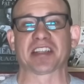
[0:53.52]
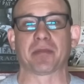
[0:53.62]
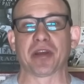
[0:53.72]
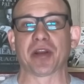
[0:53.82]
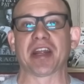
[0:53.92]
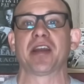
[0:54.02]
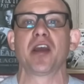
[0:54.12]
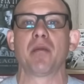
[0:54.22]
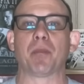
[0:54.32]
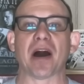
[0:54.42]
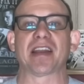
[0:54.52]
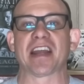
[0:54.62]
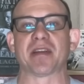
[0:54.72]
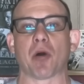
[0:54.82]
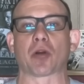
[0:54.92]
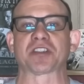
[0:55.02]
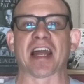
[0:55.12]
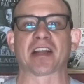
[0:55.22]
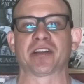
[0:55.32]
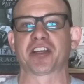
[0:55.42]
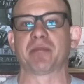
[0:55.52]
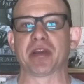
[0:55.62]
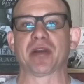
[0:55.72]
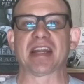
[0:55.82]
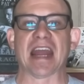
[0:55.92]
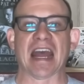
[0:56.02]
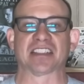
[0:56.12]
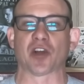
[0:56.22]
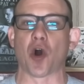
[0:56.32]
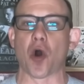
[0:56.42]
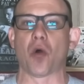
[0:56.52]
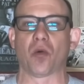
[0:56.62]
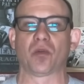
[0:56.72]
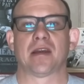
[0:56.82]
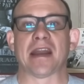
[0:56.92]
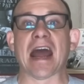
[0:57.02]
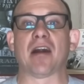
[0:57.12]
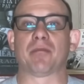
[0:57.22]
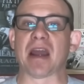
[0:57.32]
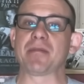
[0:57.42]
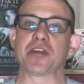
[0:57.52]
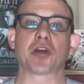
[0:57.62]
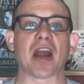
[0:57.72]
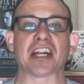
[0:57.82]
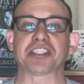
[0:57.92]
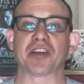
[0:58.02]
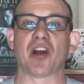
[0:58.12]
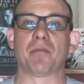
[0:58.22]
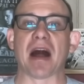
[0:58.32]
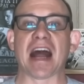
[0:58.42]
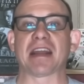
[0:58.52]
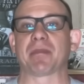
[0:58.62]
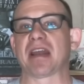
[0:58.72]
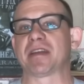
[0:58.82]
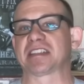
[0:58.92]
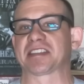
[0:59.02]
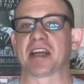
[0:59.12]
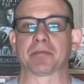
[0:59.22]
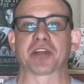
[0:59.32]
community, but in the motorcycling community as a whole. Now, maybe you crashed your own bike, maybe it's tipped